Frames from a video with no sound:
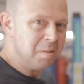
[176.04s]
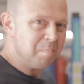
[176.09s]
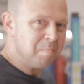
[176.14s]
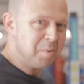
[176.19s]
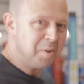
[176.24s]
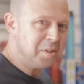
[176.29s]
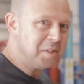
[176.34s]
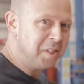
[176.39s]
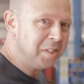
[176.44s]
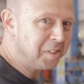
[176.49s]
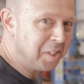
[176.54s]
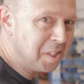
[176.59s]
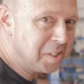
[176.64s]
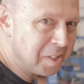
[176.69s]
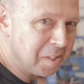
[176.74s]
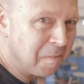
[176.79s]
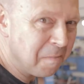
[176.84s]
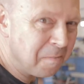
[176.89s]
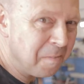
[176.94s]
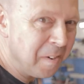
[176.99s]
but this is
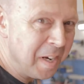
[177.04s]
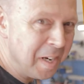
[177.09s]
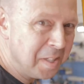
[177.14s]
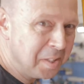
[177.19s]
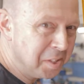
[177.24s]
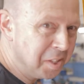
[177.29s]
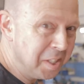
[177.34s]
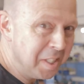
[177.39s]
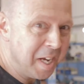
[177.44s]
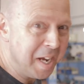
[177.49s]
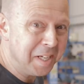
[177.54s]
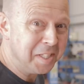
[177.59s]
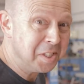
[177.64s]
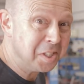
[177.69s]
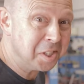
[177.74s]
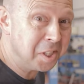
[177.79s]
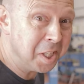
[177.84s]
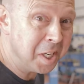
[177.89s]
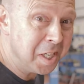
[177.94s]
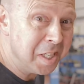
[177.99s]
a fancy
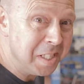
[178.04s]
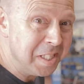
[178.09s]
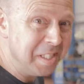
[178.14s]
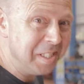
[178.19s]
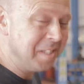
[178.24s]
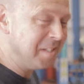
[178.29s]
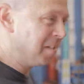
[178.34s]
ST.